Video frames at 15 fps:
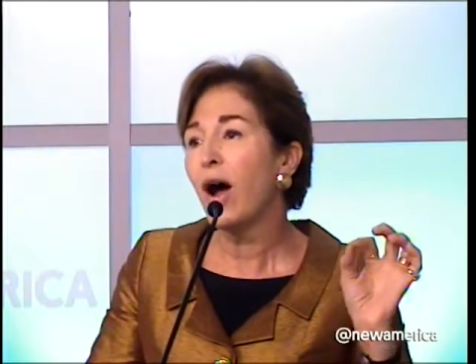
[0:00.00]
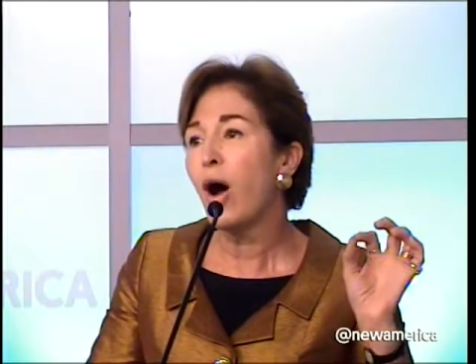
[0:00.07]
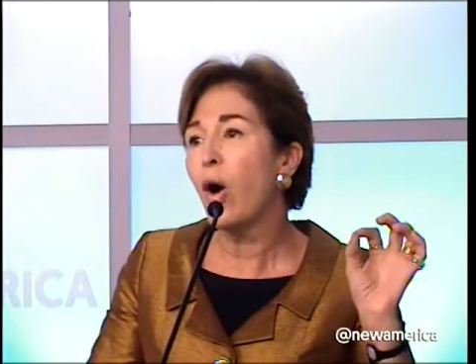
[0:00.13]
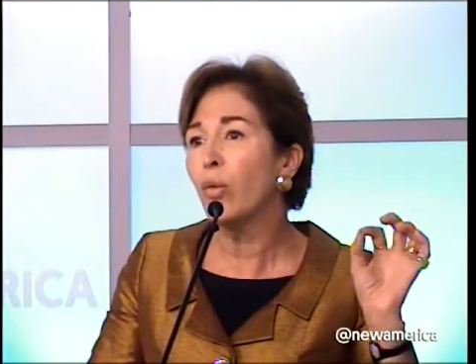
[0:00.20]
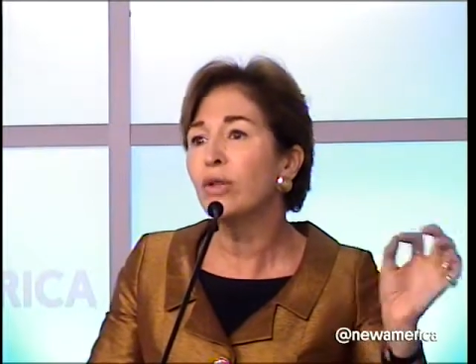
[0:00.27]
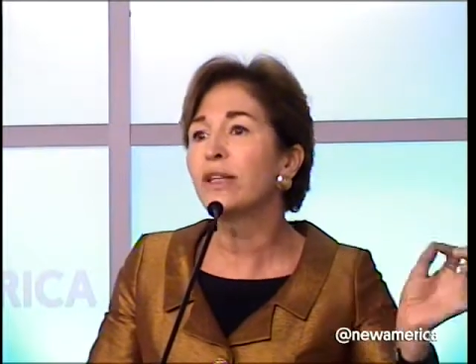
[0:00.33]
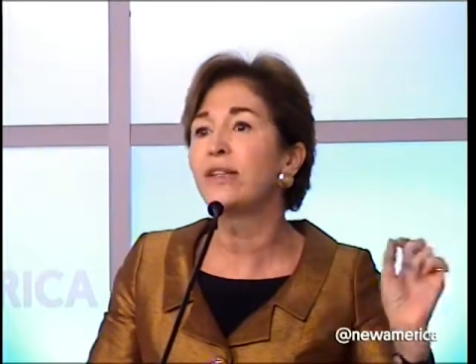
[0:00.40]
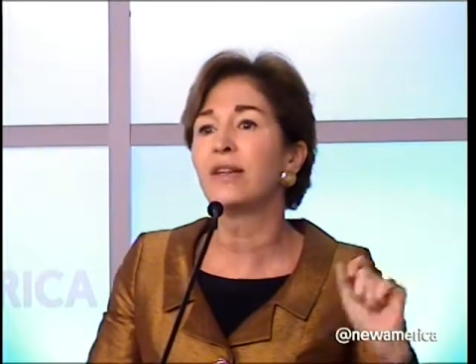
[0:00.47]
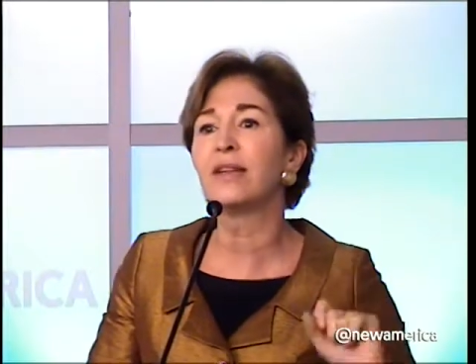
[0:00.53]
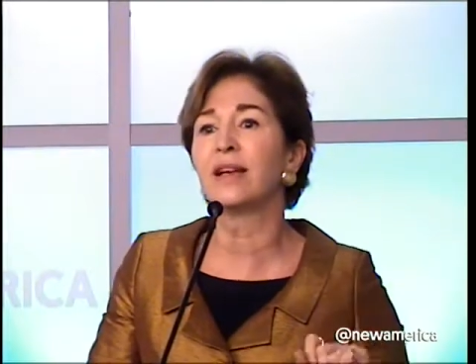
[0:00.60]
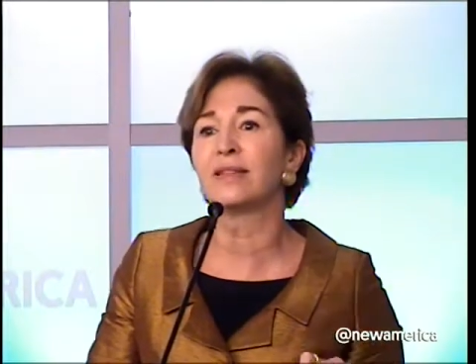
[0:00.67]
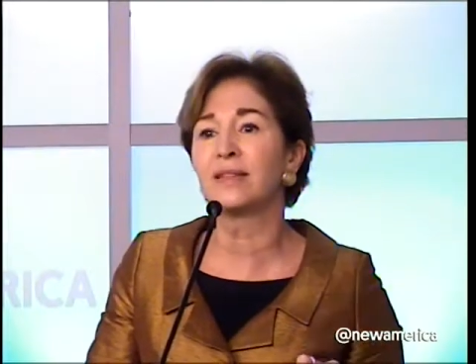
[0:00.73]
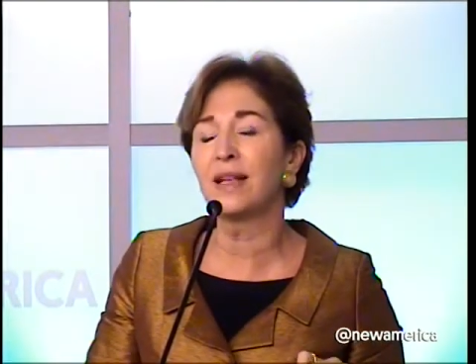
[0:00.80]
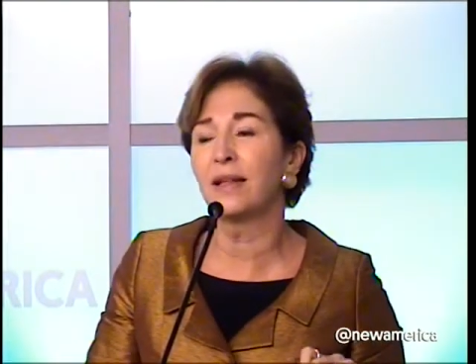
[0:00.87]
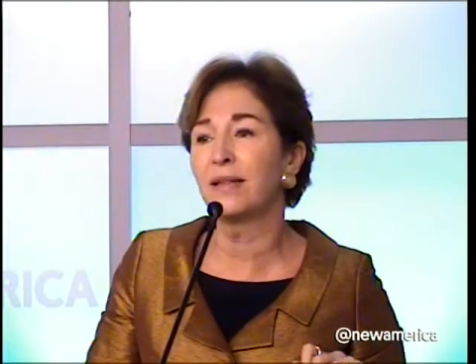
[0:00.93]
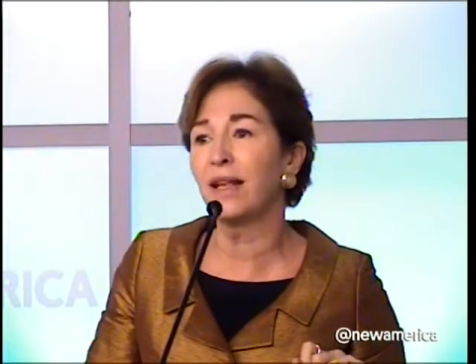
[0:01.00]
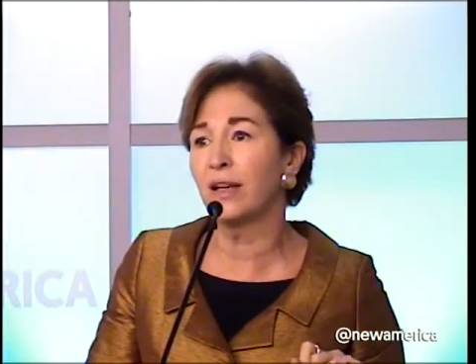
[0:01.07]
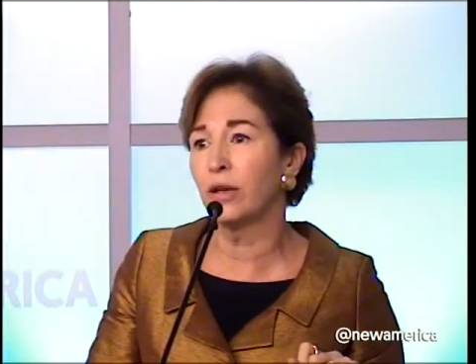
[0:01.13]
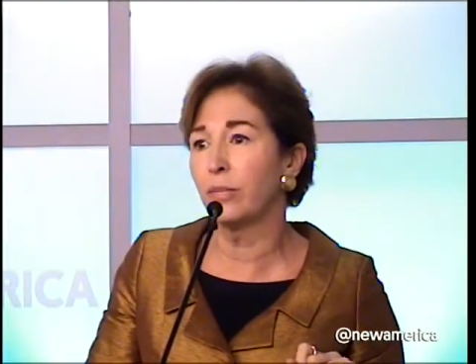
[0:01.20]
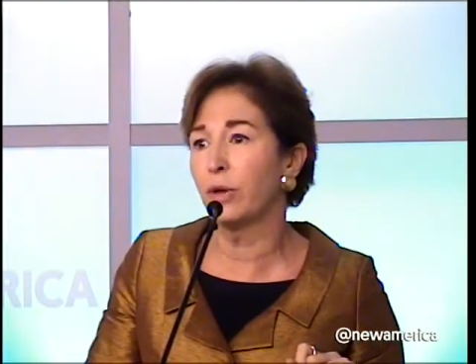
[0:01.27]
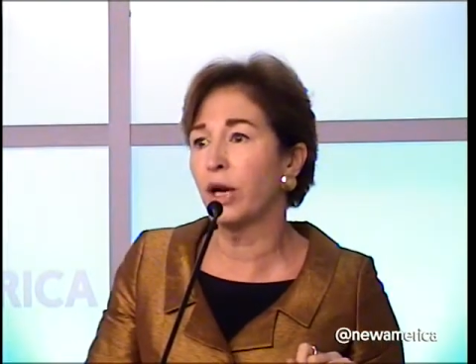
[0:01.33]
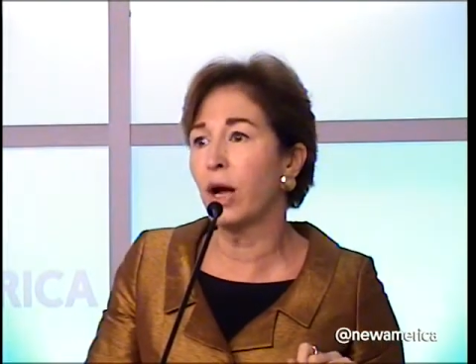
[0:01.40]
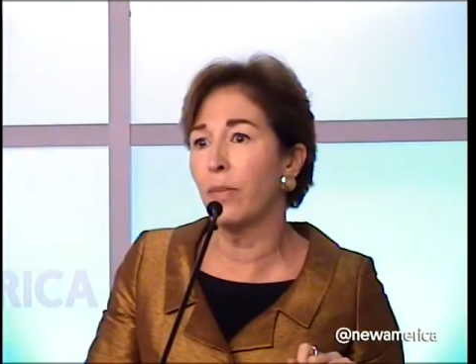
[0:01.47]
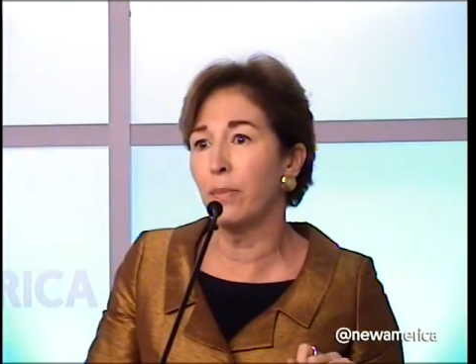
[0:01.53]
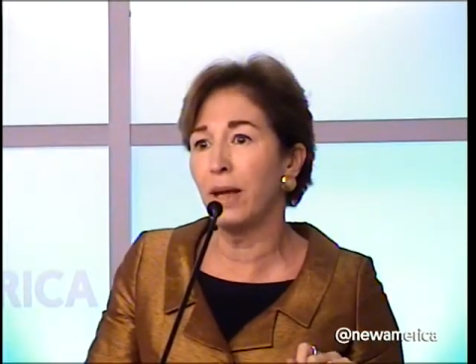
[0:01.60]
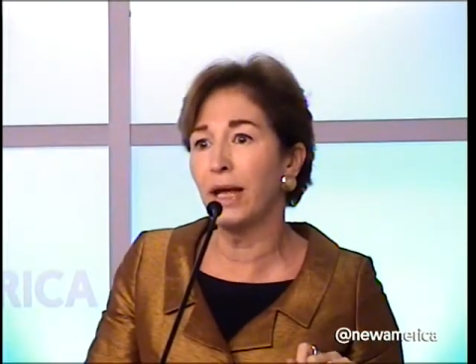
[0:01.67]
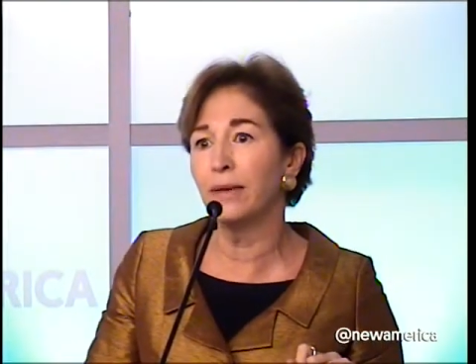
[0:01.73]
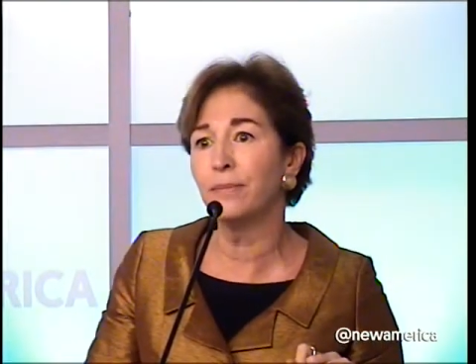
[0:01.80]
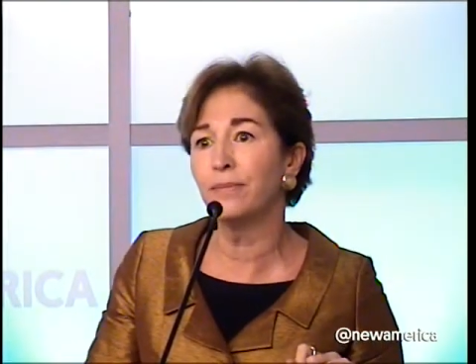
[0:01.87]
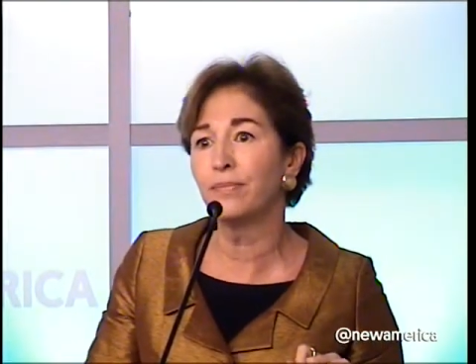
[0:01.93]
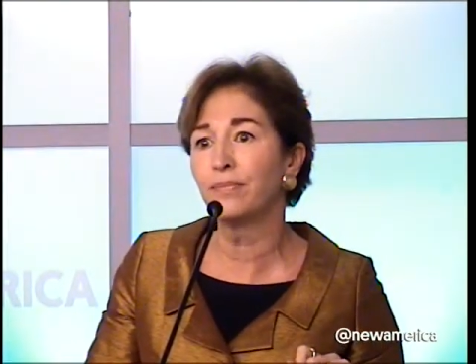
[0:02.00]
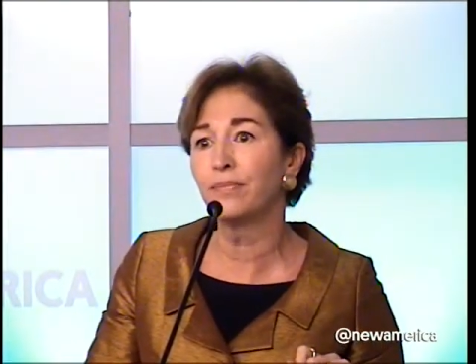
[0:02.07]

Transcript: only to the extent they could become men.